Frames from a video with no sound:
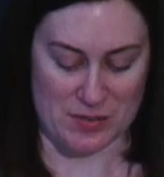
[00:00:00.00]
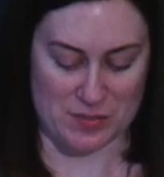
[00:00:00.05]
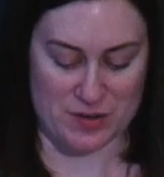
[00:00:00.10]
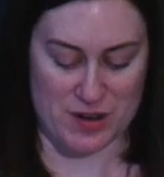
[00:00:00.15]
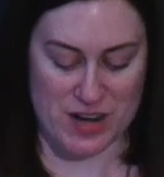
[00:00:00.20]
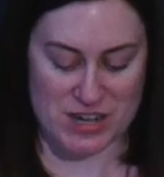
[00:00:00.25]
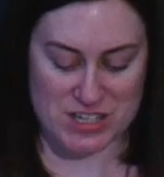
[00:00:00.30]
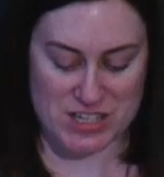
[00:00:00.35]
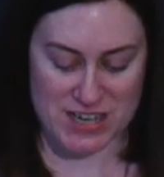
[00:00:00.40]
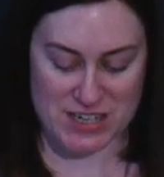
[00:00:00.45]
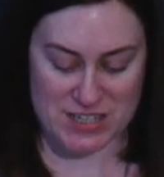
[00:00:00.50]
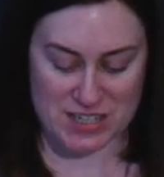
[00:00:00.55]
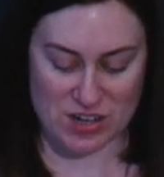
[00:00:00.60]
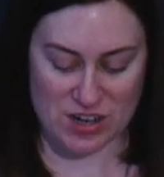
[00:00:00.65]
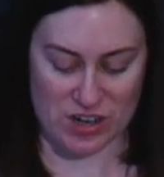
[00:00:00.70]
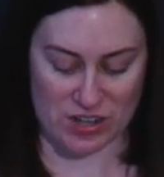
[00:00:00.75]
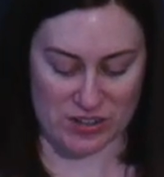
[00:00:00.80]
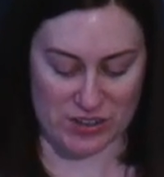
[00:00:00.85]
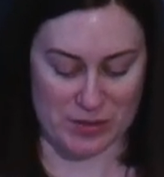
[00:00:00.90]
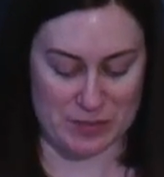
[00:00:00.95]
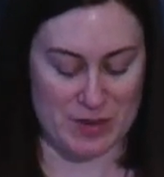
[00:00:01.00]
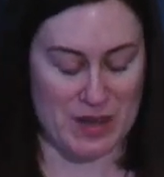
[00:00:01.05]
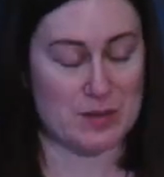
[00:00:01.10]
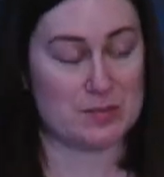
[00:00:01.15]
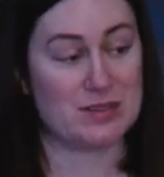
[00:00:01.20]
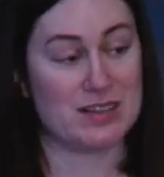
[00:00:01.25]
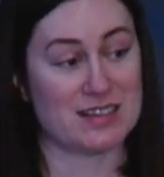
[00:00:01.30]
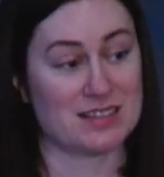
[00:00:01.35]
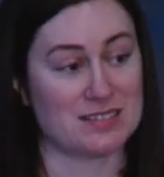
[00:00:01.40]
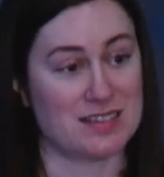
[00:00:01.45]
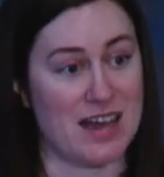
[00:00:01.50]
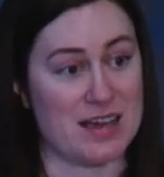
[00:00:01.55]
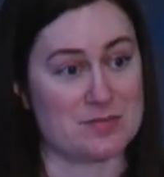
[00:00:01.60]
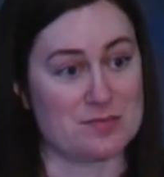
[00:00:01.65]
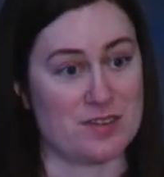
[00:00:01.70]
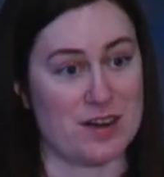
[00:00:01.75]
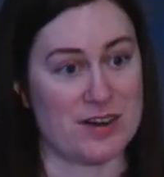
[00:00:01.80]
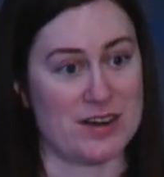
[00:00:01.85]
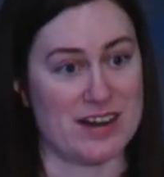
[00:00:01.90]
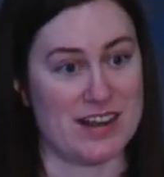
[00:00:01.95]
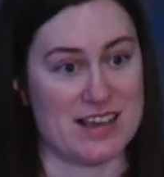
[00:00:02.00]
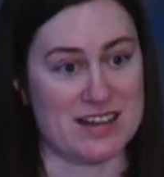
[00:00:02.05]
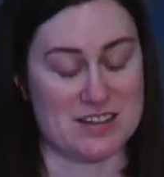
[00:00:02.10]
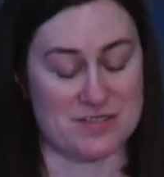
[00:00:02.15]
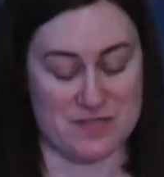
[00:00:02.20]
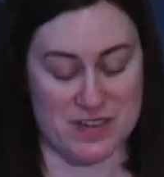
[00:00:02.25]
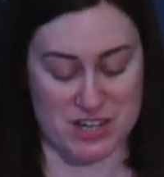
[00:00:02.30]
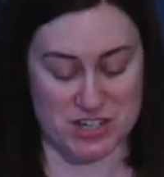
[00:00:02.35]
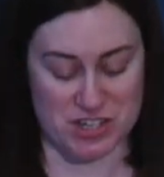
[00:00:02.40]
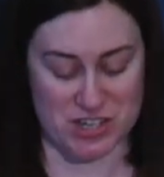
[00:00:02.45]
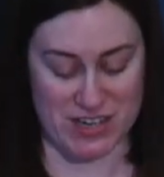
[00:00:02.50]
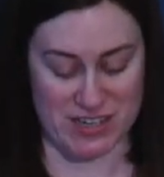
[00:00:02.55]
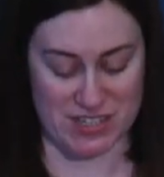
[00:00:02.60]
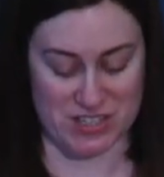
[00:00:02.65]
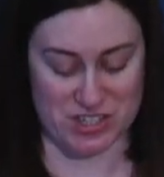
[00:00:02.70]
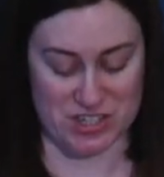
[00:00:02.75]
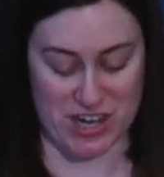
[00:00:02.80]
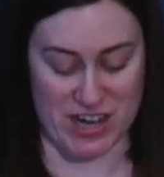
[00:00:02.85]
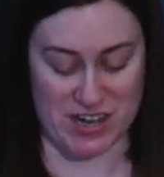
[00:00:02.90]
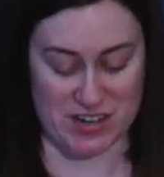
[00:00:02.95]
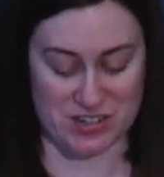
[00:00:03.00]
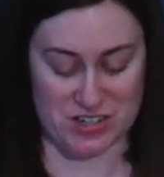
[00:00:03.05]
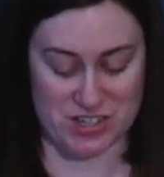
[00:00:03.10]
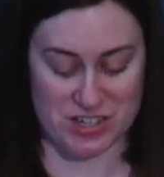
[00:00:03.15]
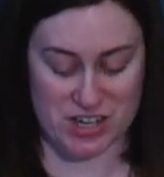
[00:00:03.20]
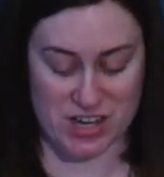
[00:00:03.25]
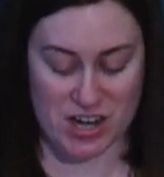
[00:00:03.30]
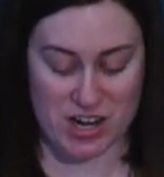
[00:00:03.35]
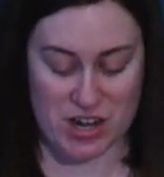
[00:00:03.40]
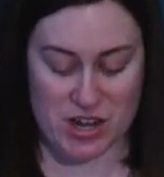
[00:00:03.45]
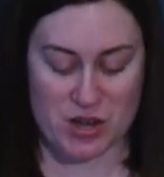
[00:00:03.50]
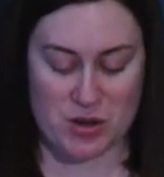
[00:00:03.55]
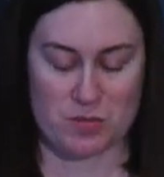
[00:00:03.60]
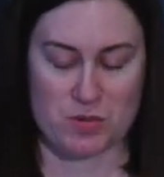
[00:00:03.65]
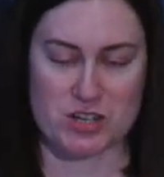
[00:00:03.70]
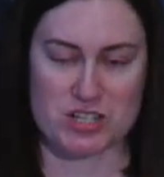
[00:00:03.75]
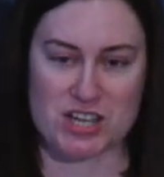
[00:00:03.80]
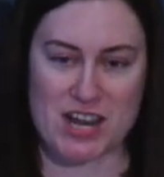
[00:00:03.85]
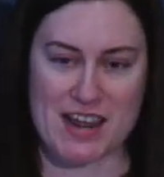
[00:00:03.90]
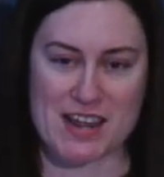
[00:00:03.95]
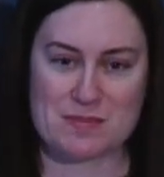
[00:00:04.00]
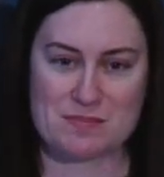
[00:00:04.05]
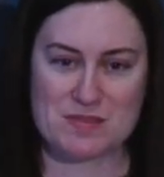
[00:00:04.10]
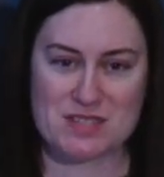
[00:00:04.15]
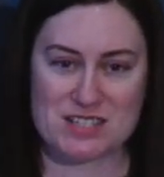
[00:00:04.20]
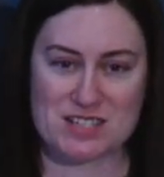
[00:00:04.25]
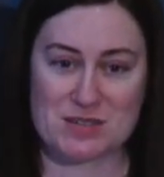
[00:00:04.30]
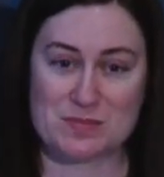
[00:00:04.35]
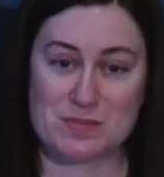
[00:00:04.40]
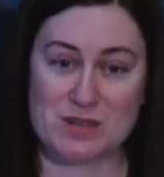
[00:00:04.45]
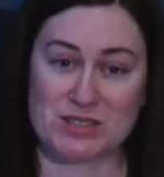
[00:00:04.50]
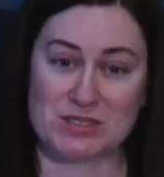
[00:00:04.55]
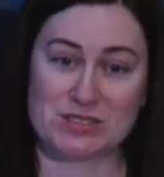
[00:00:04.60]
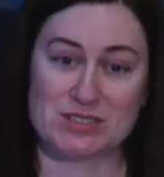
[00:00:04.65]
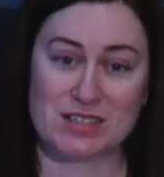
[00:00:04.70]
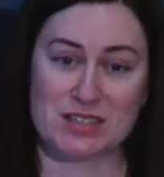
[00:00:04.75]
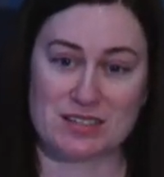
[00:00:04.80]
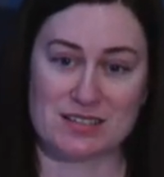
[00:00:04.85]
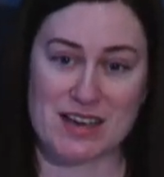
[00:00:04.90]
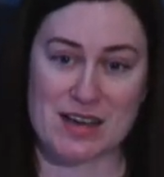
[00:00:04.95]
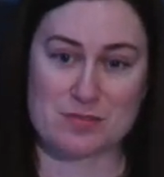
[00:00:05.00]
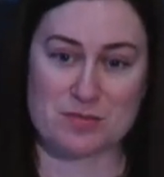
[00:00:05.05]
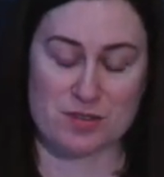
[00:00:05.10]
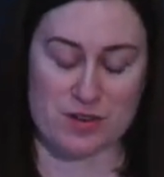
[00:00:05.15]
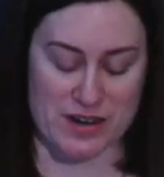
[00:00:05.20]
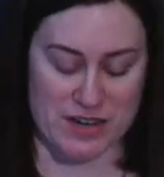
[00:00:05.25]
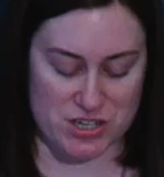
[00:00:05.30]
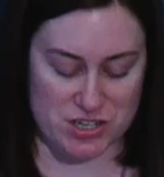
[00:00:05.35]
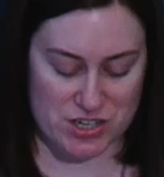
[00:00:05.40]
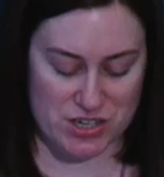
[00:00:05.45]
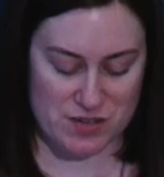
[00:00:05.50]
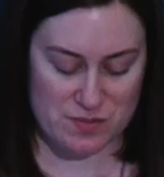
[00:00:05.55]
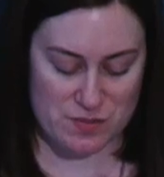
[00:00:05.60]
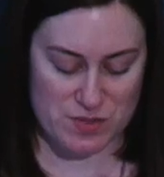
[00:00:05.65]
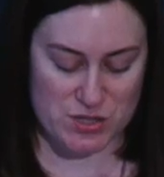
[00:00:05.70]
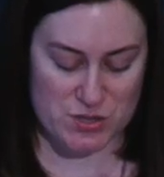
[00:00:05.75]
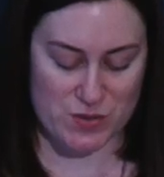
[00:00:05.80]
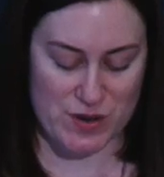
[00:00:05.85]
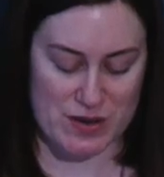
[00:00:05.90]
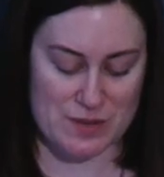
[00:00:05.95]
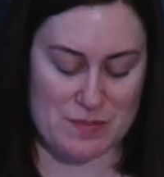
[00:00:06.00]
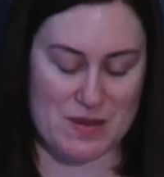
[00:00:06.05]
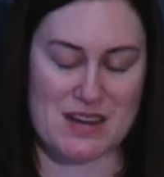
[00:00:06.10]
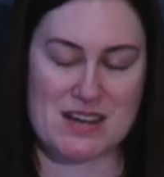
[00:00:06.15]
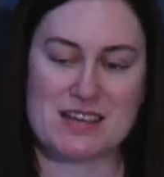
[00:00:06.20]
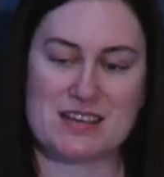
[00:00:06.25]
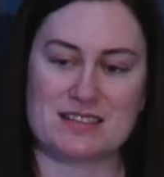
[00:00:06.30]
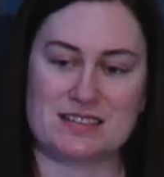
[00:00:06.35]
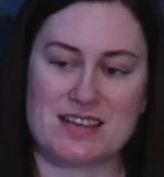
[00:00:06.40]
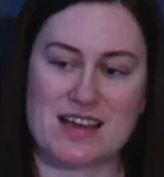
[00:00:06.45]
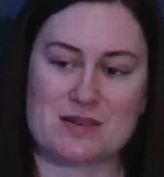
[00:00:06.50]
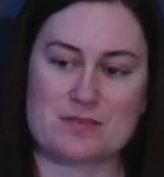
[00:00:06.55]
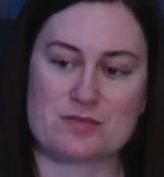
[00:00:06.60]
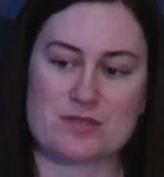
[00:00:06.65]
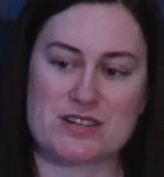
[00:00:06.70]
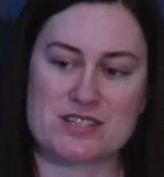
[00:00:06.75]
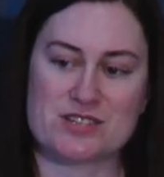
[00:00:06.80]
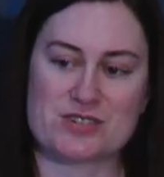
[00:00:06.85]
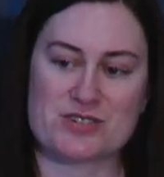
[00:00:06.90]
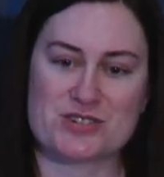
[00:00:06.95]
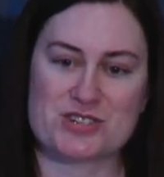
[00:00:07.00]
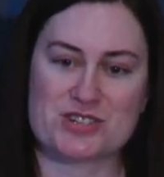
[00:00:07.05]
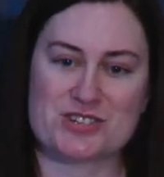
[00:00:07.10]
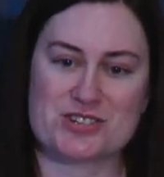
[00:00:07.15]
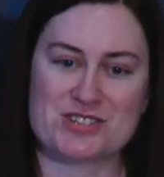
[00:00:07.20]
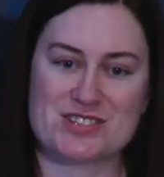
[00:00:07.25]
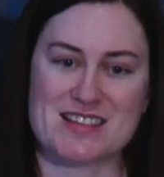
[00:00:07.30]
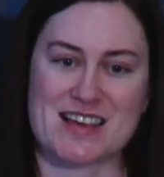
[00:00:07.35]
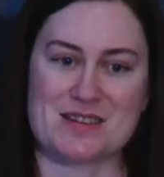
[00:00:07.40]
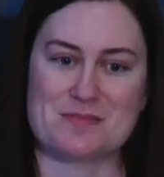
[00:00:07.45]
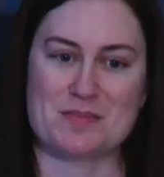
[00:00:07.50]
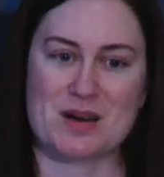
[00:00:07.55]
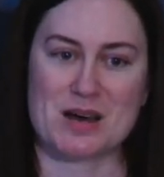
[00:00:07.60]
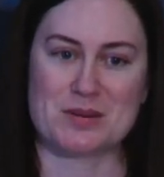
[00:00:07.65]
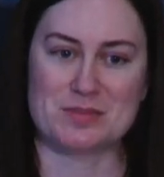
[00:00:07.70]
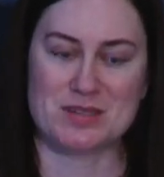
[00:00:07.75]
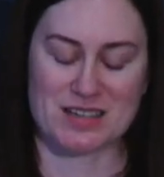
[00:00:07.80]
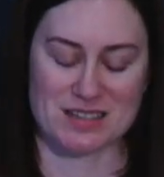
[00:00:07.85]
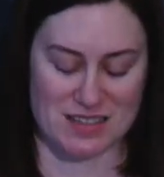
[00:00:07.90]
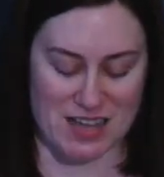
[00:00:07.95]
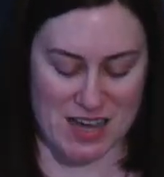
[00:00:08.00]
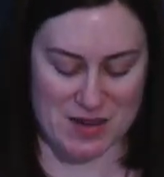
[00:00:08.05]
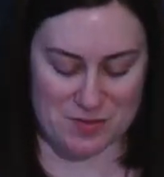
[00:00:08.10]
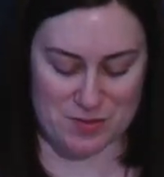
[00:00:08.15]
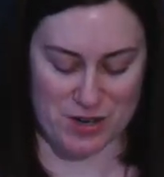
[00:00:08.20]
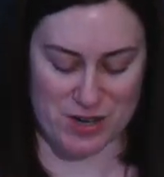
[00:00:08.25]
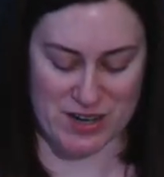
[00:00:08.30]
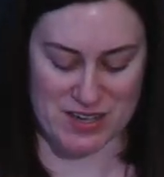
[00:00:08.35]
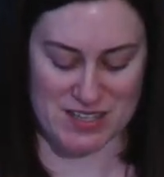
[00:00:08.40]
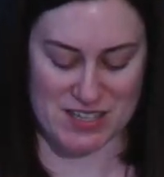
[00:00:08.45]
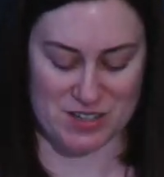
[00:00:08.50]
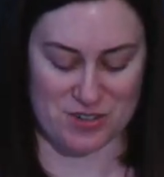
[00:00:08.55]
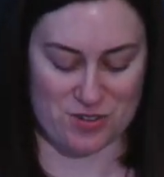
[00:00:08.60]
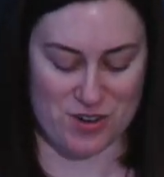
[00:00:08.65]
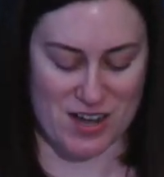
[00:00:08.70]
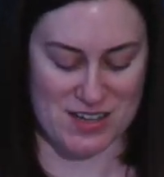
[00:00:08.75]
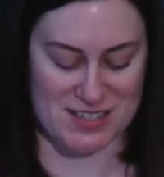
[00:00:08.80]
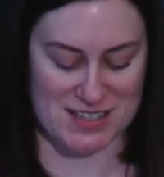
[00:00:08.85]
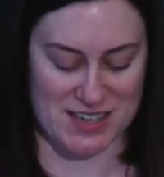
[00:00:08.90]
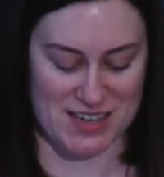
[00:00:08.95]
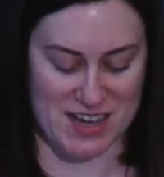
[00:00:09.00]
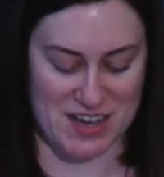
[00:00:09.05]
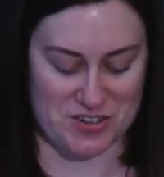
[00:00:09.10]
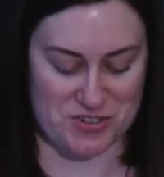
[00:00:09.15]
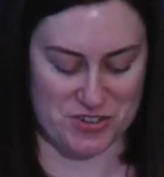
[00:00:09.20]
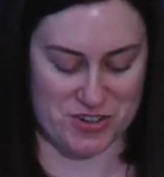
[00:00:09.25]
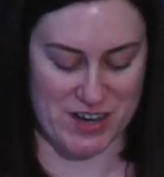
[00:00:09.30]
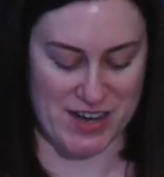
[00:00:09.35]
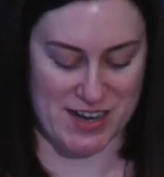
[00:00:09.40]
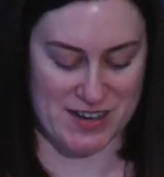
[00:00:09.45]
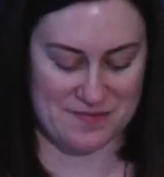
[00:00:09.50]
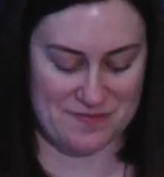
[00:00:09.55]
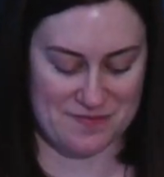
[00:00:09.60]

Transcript: a project called the Public Library Innovation Exchange, which aims to build collaboration between Media Lab researchers and public libraries across the country.